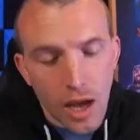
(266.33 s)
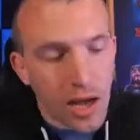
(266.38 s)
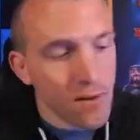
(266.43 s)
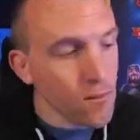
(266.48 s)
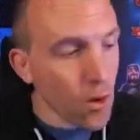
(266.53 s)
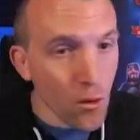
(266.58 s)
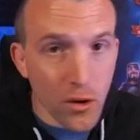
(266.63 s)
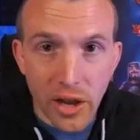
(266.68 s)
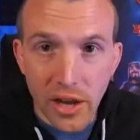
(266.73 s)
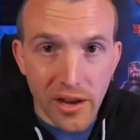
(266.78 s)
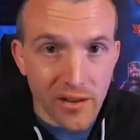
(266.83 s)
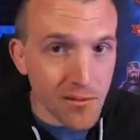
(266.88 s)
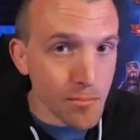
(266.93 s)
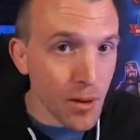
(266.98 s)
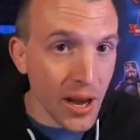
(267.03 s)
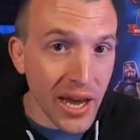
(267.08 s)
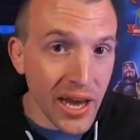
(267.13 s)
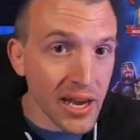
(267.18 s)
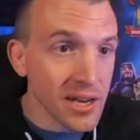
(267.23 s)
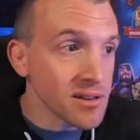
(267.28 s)
I've already
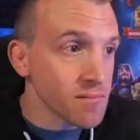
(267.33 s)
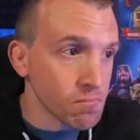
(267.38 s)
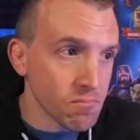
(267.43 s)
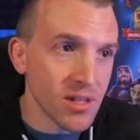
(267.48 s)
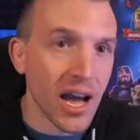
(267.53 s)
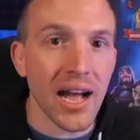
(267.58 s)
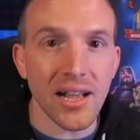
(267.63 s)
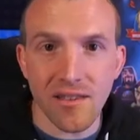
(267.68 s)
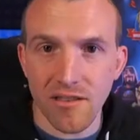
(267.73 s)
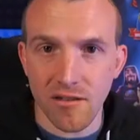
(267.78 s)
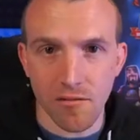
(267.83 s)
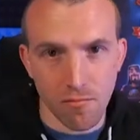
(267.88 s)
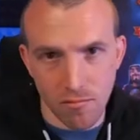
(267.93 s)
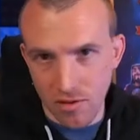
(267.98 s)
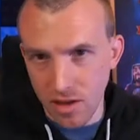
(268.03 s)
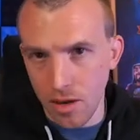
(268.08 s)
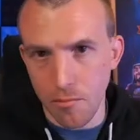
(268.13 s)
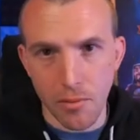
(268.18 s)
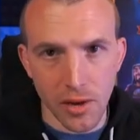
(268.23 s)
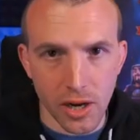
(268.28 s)
explained that's
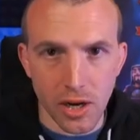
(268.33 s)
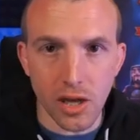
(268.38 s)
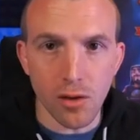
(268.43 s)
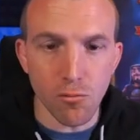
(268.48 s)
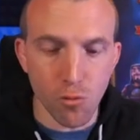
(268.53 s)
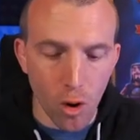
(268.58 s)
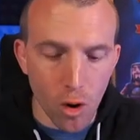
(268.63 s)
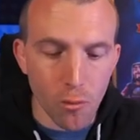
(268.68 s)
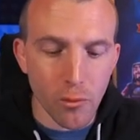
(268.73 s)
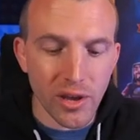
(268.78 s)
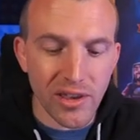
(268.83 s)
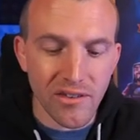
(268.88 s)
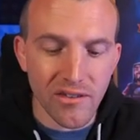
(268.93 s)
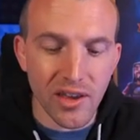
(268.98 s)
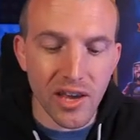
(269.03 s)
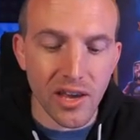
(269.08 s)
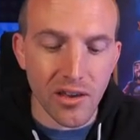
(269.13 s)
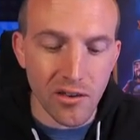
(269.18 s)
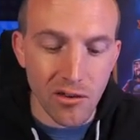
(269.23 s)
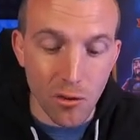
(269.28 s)
typically what we
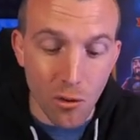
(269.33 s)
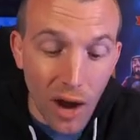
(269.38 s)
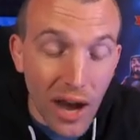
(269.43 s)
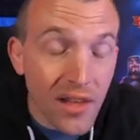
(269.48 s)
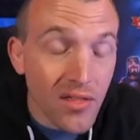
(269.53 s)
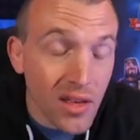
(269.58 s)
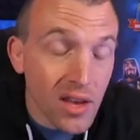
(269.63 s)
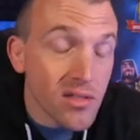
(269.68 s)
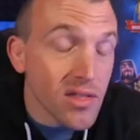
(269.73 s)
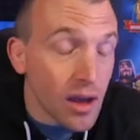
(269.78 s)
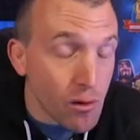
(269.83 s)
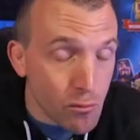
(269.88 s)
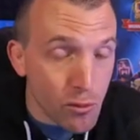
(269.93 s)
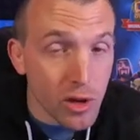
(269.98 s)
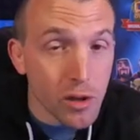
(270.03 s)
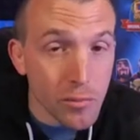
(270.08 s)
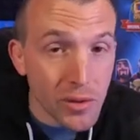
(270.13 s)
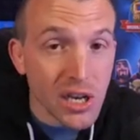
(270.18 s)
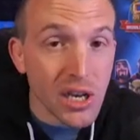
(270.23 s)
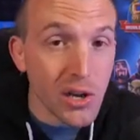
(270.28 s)
see, so I think there
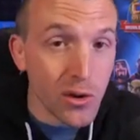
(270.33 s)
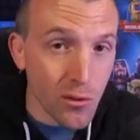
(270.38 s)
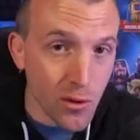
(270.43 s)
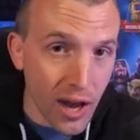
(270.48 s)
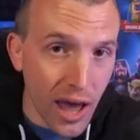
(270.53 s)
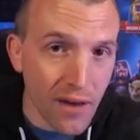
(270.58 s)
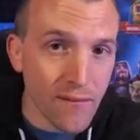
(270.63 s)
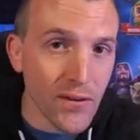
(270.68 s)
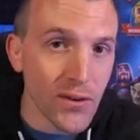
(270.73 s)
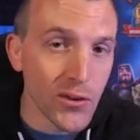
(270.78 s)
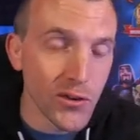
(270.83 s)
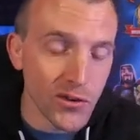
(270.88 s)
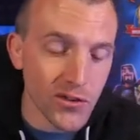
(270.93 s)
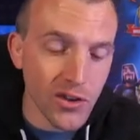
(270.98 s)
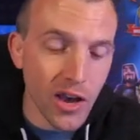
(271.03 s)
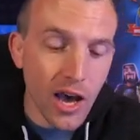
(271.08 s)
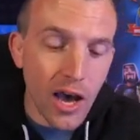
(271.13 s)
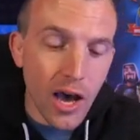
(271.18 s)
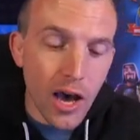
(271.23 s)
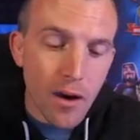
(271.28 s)
will be new levels,
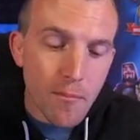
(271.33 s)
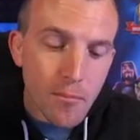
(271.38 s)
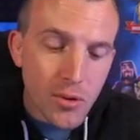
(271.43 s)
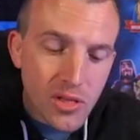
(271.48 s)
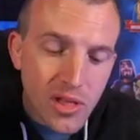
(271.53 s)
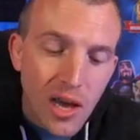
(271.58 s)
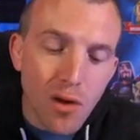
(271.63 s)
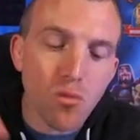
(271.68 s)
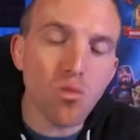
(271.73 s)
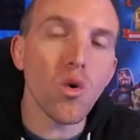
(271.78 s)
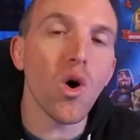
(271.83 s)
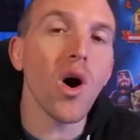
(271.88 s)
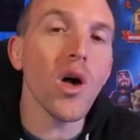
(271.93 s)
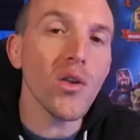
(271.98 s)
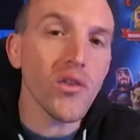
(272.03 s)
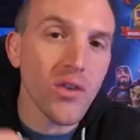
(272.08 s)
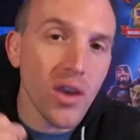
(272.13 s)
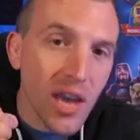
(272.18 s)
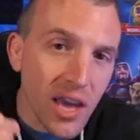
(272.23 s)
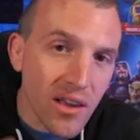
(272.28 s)
but there
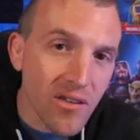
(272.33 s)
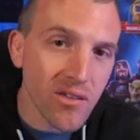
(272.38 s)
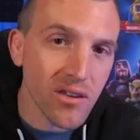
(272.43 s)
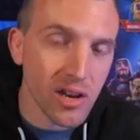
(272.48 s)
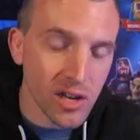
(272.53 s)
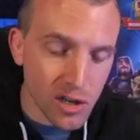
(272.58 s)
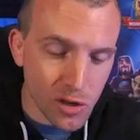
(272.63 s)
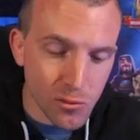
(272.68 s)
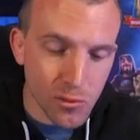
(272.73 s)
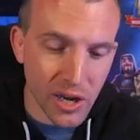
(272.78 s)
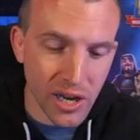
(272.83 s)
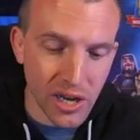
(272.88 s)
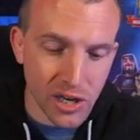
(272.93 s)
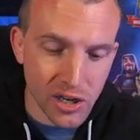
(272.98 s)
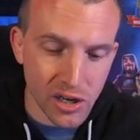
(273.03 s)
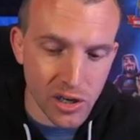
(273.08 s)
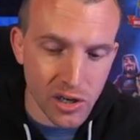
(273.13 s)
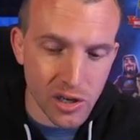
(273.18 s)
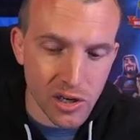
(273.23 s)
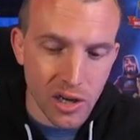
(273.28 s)
was a
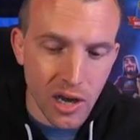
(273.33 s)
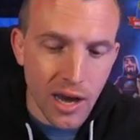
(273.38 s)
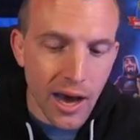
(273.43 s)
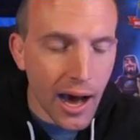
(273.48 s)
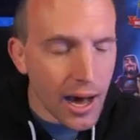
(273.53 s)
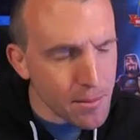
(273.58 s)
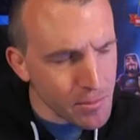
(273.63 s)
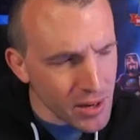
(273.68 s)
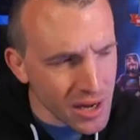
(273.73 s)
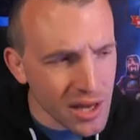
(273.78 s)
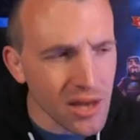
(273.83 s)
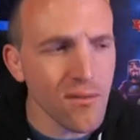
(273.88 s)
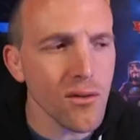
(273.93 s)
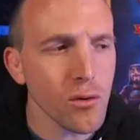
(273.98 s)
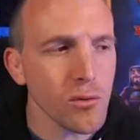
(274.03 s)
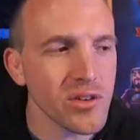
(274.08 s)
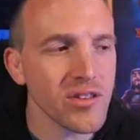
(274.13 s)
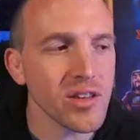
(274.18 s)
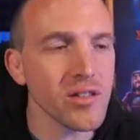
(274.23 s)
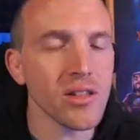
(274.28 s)
situation, I believe it
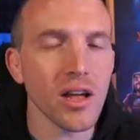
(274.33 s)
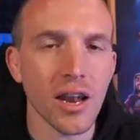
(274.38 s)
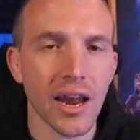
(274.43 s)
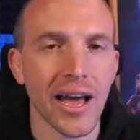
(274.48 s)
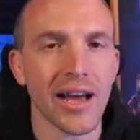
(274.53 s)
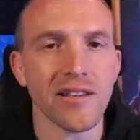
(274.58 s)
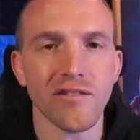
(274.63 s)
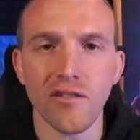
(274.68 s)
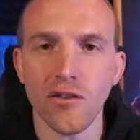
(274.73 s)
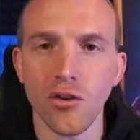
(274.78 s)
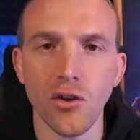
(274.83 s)
was in the last